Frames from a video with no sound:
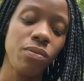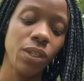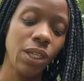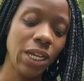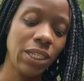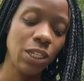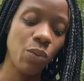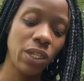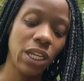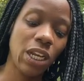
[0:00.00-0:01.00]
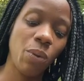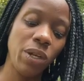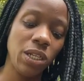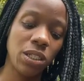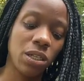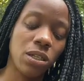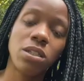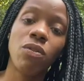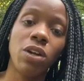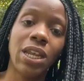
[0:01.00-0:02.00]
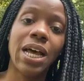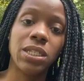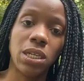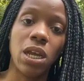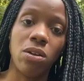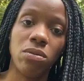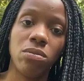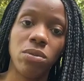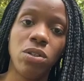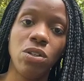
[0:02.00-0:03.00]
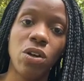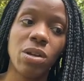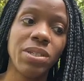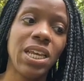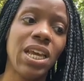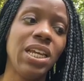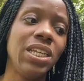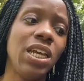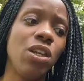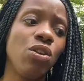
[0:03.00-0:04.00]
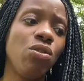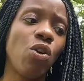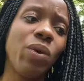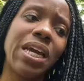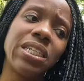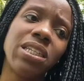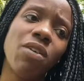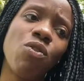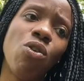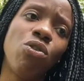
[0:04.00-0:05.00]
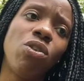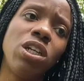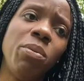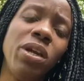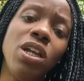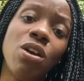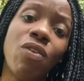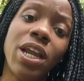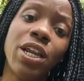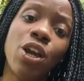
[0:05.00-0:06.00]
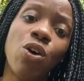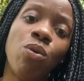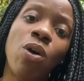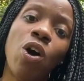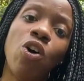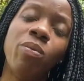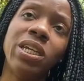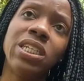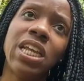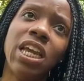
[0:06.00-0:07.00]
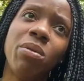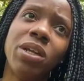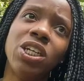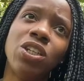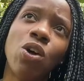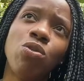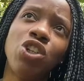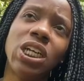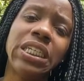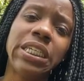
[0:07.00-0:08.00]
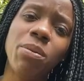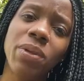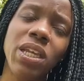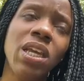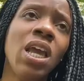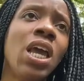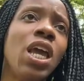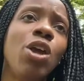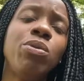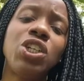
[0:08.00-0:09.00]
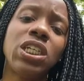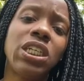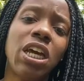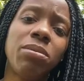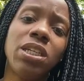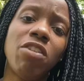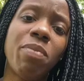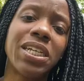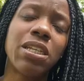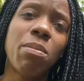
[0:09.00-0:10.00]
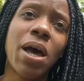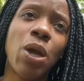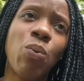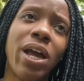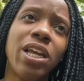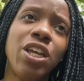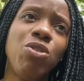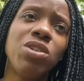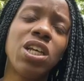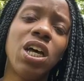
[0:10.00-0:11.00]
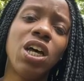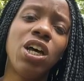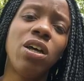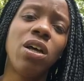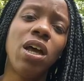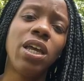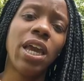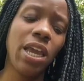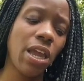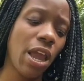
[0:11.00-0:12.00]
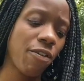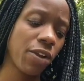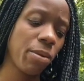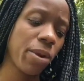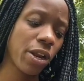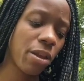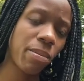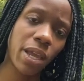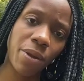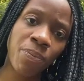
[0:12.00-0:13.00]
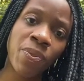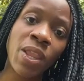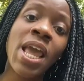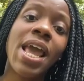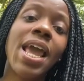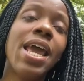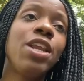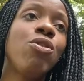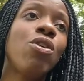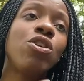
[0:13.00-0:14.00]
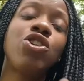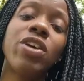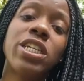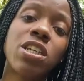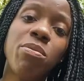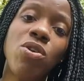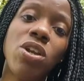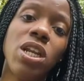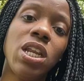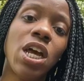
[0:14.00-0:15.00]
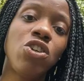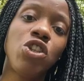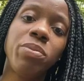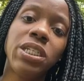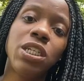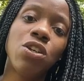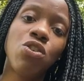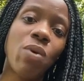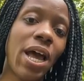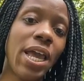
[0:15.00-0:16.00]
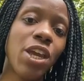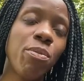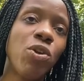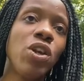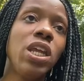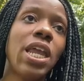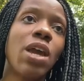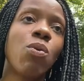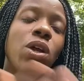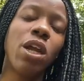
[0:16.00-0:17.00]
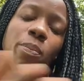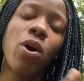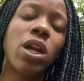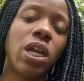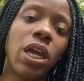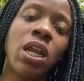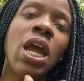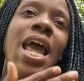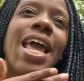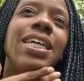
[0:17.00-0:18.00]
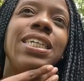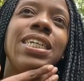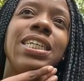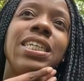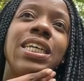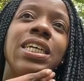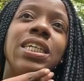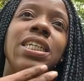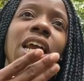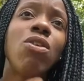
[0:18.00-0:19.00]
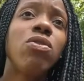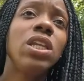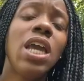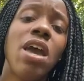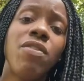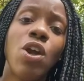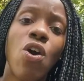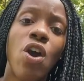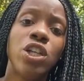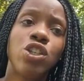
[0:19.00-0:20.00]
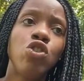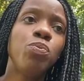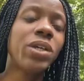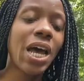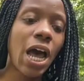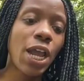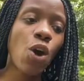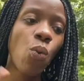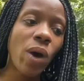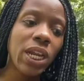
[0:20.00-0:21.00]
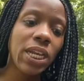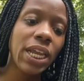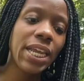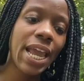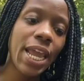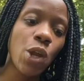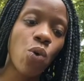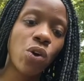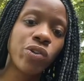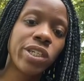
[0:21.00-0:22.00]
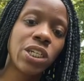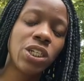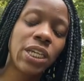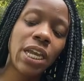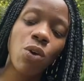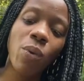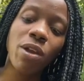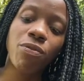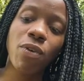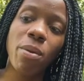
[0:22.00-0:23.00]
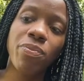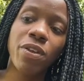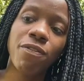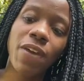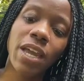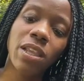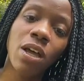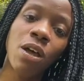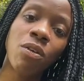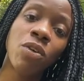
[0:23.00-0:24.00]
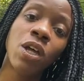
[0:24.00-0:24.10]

That's one thing that we need to realize now. You know what I'm saying? And then, you know, we got the stuff going on in the media right now. His name is O'Shea Sibley. He was just stabbed to death by somebody white. He was a gay African-American man. And, you know, the trans community, the LGBTQIA community, like, well, they're part of that. It's just, they're really having it hard, too. But I don't want to negate or get away from the fact of